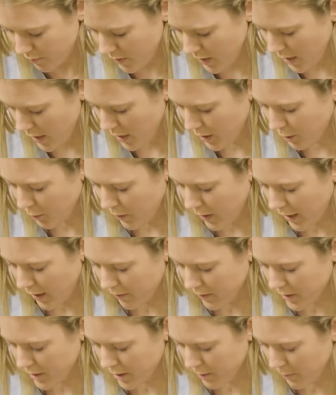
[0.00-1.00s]
And you will have
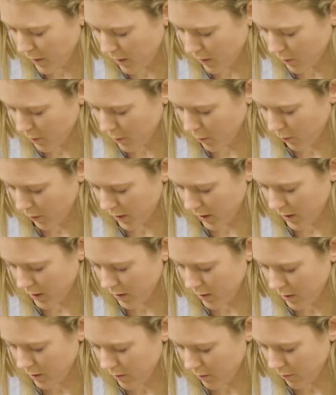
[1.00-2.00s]
a small
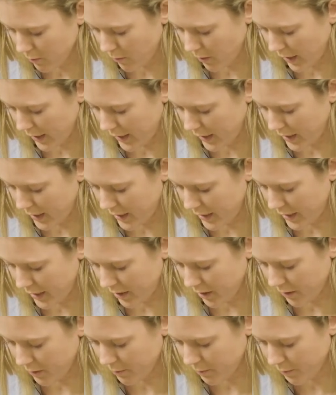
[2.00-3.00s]
corner right
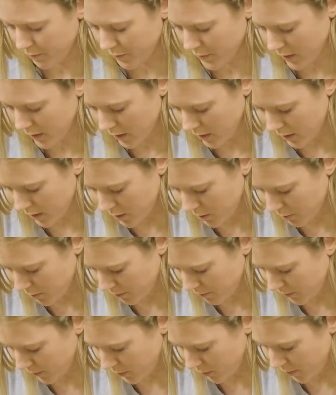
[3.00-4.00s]
here. So we
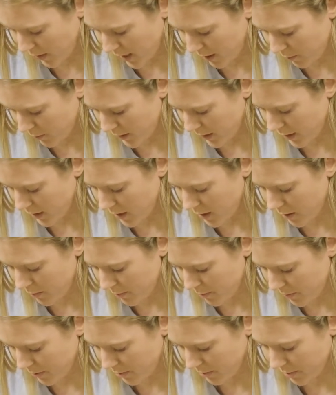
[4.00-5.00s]
fold that one
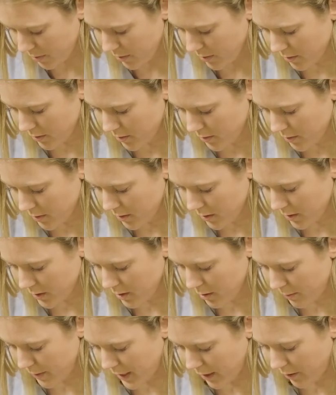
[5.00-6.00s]
up, it's
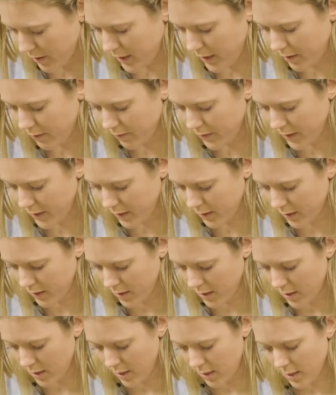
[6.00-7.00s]
about even,
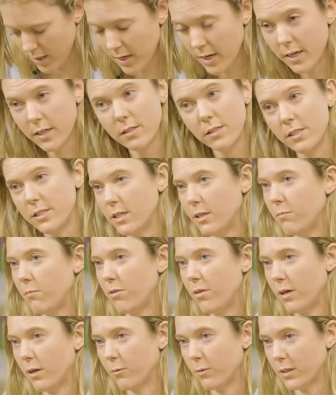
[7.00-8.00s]
and same
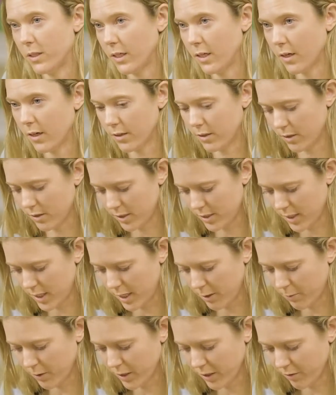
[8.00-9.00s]
thing with the other
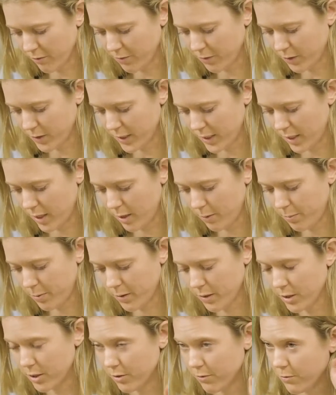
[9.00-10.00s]
side. We're gonna fold it
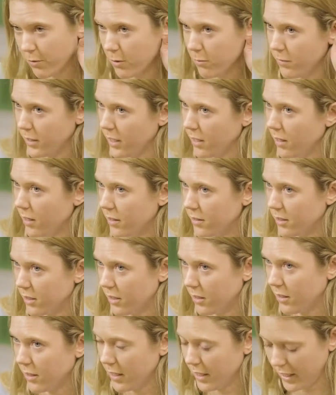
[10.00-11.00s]
up to form the
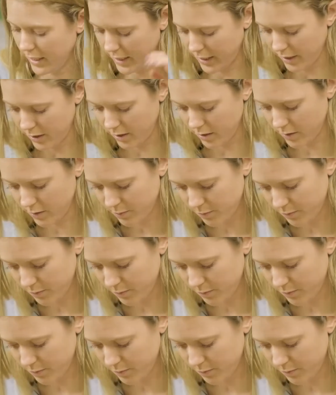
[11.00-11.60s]
other ear.